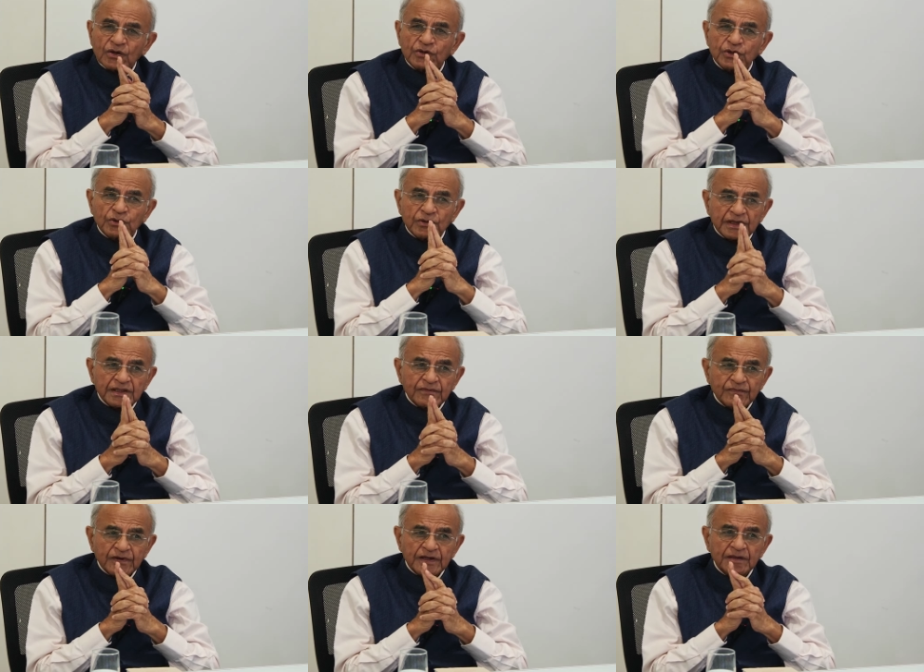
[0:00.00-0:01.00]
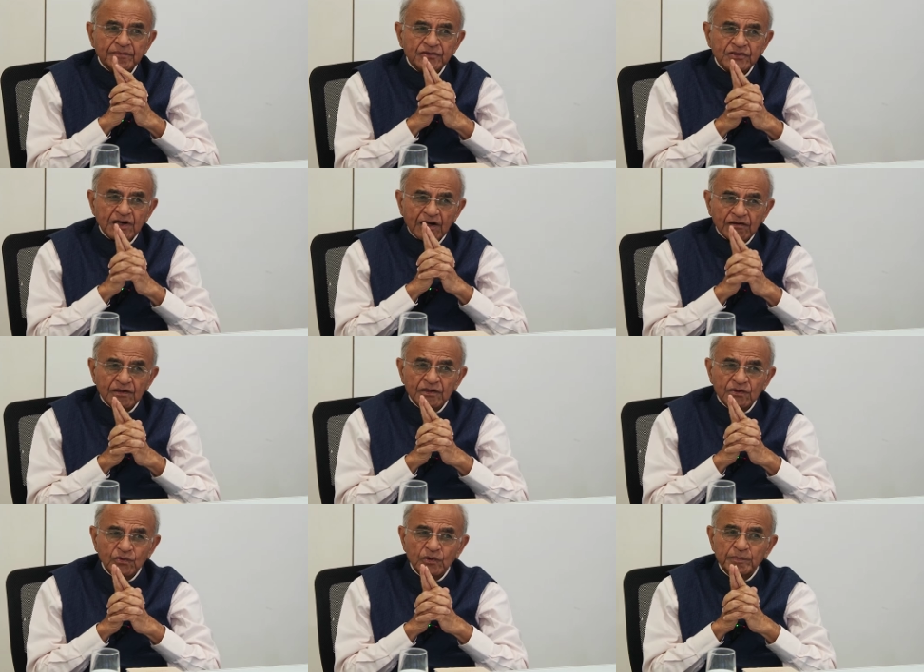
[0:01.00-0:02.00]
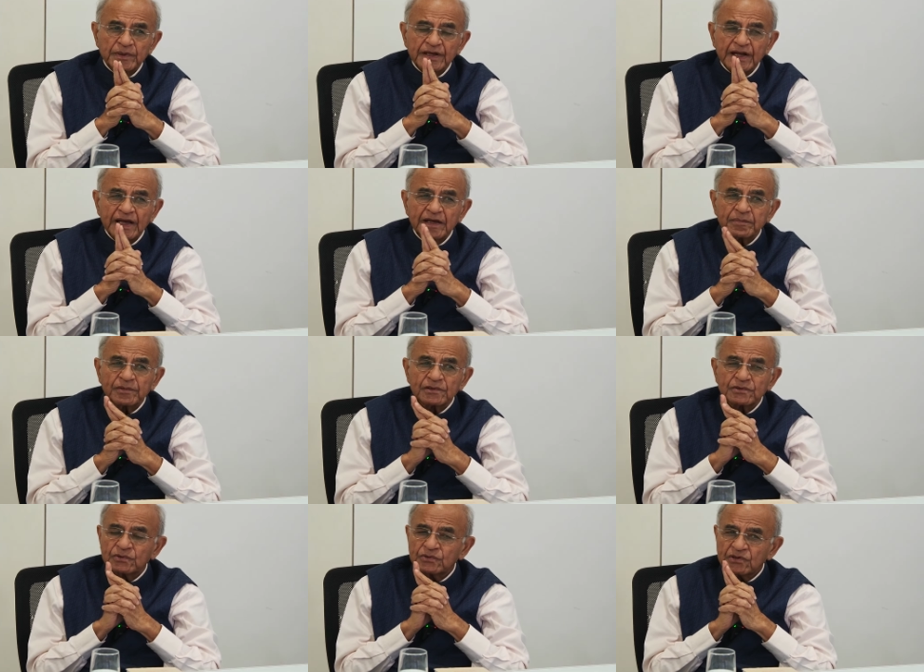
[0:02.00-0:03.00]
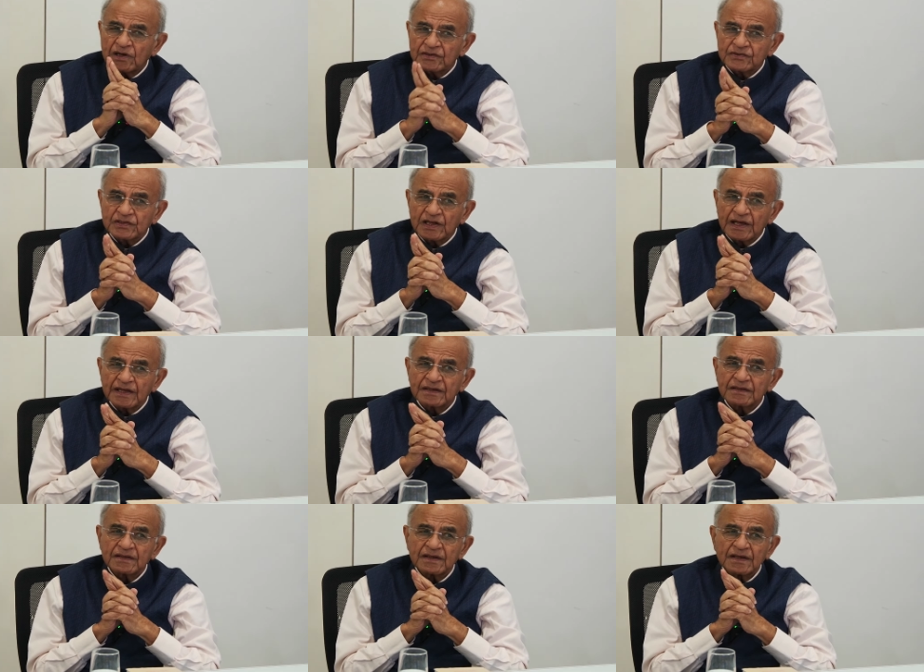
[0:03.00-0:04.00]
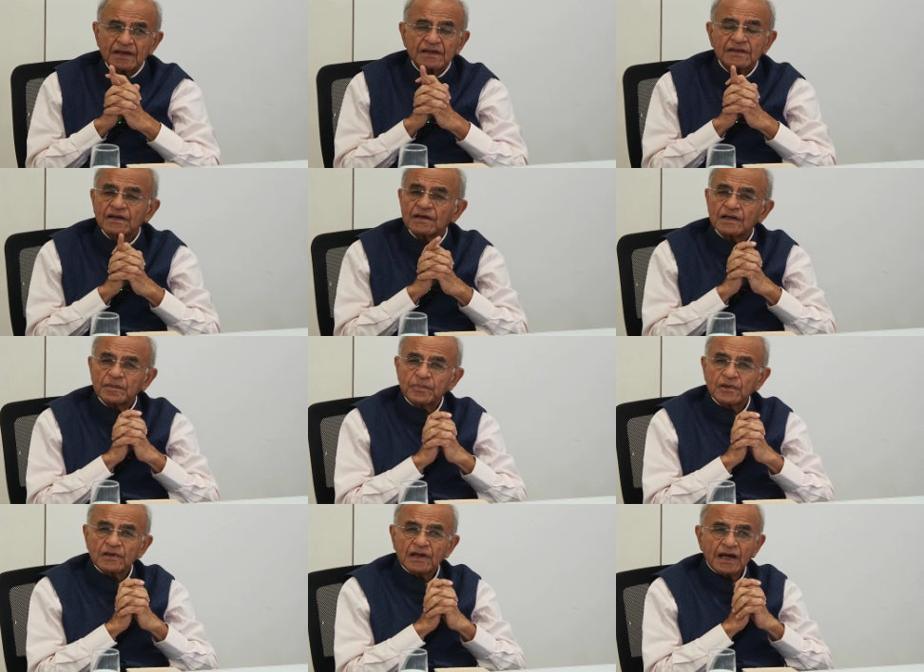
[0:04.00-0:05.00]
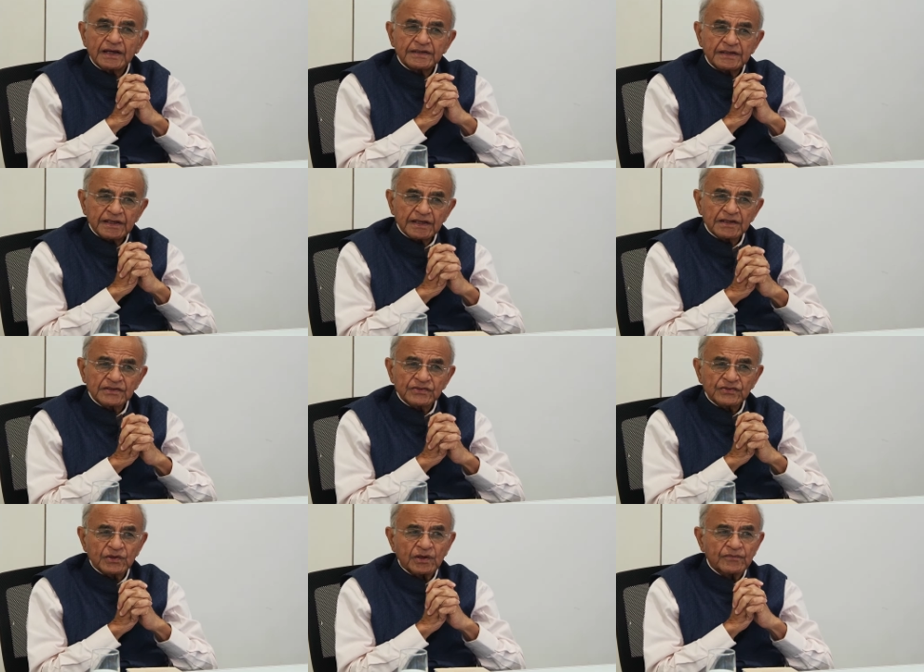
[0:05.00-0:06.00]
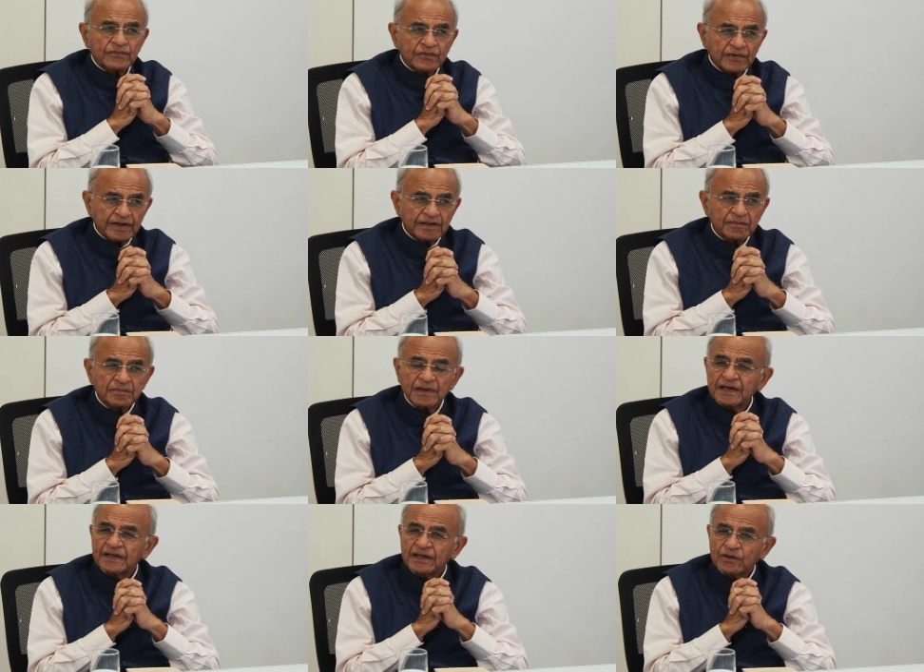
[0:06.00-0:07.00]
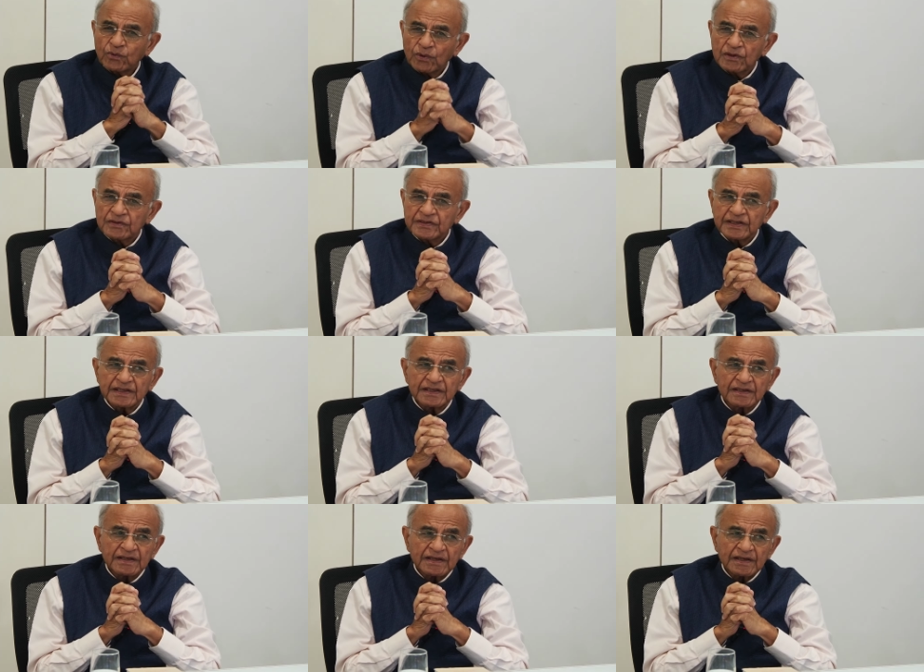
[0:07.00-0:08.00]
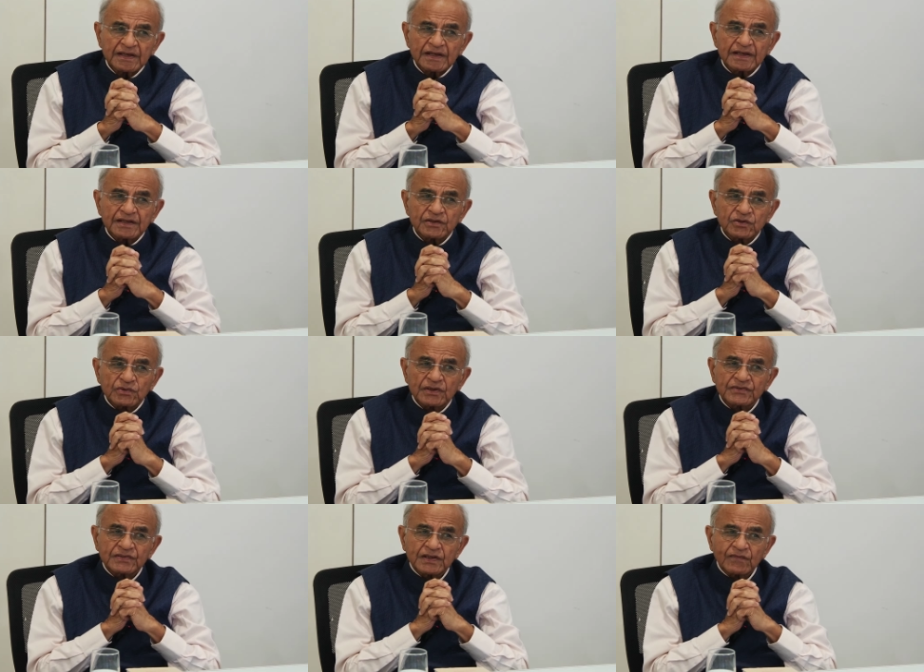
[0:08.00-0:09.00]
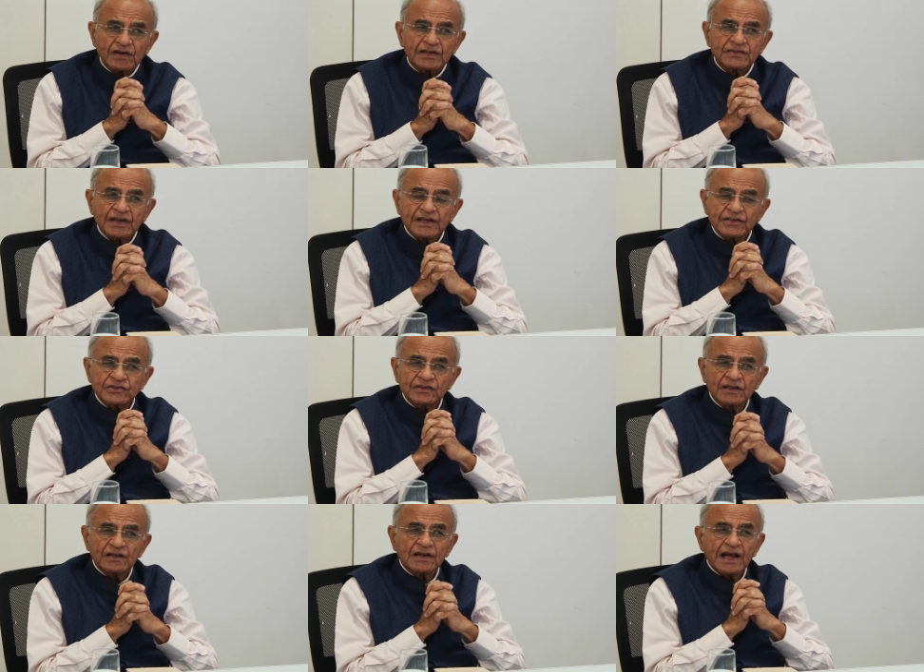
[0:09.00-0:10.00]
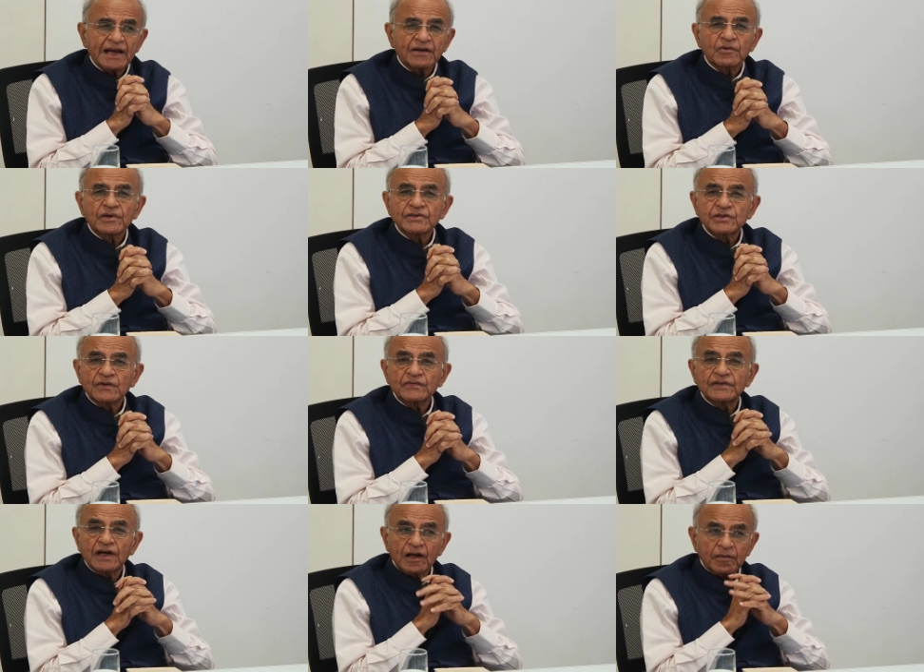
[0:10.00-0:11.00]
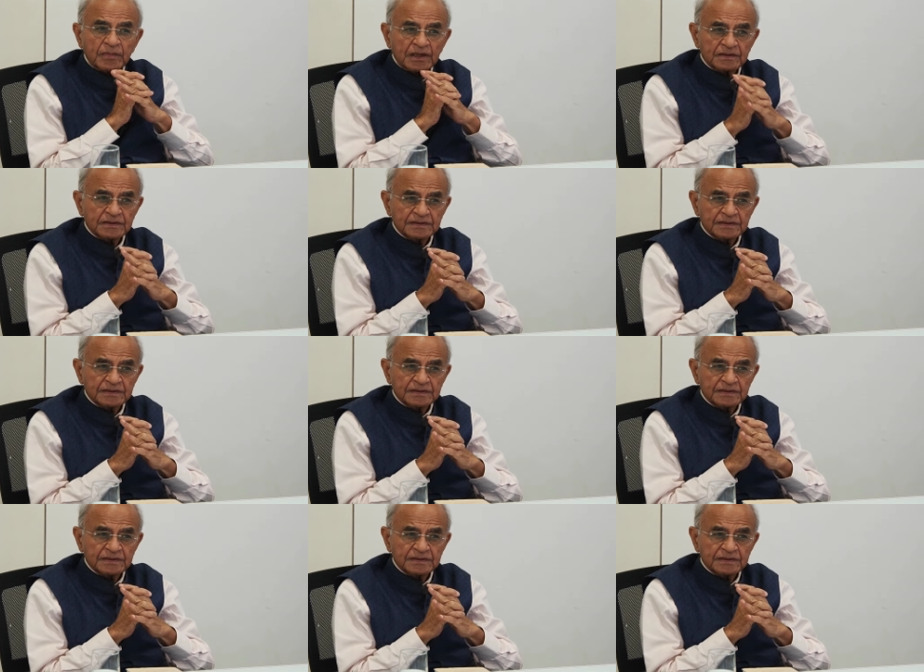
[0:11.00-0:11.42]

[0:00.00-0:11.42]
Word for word: during the freedom struggle who had been able to translate the liberal ideas of freedom and equality into the civilizational language of Dharma.